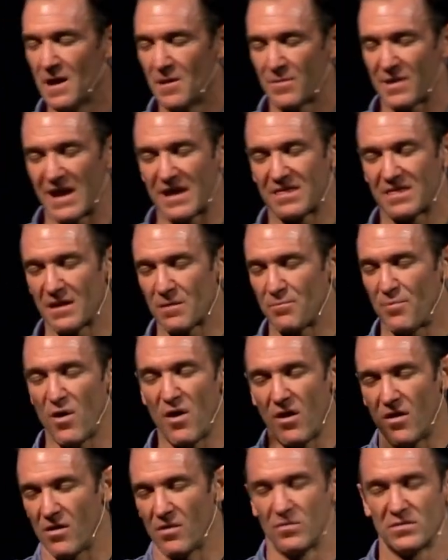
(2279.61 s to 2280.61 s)
But I think
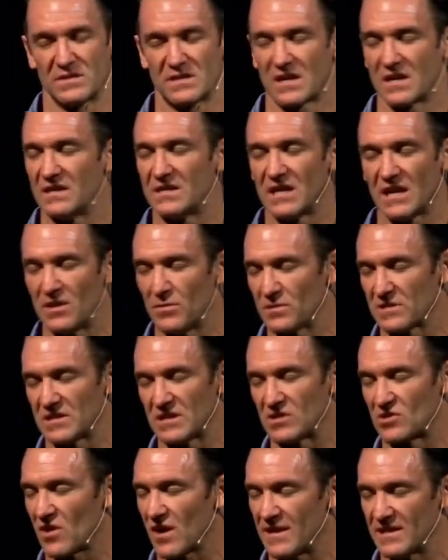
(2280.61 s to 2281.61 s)
Paul was
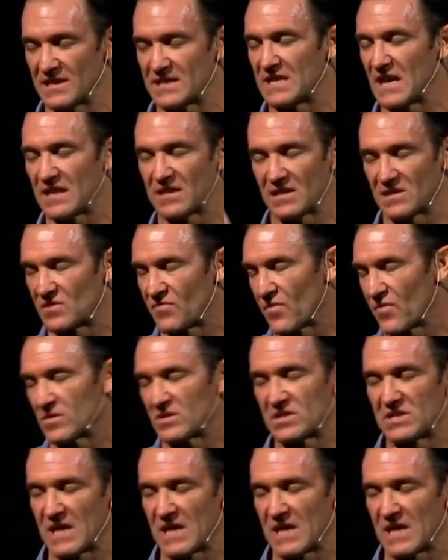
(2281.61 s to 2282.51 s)
continuously trying to take this first